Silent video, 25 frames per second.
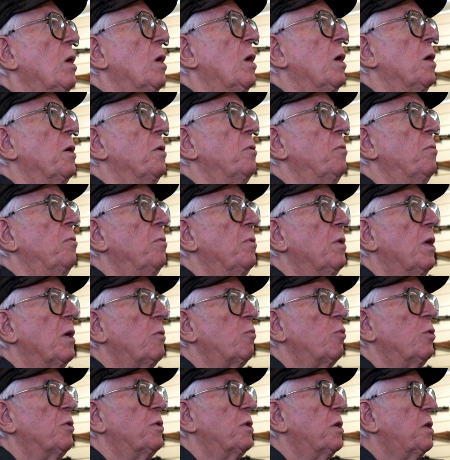And
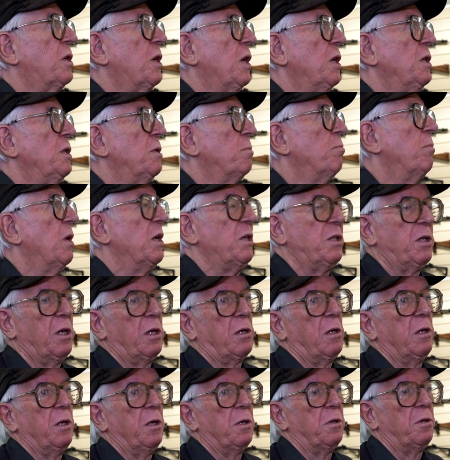that was the case
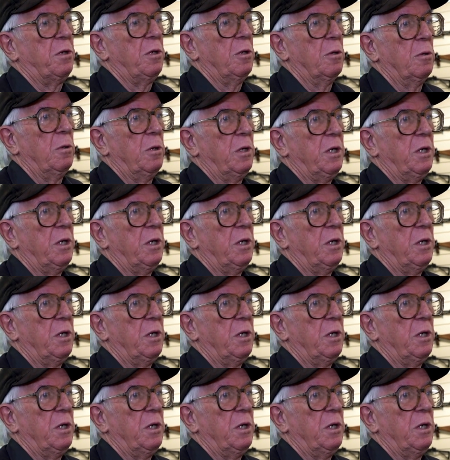basically until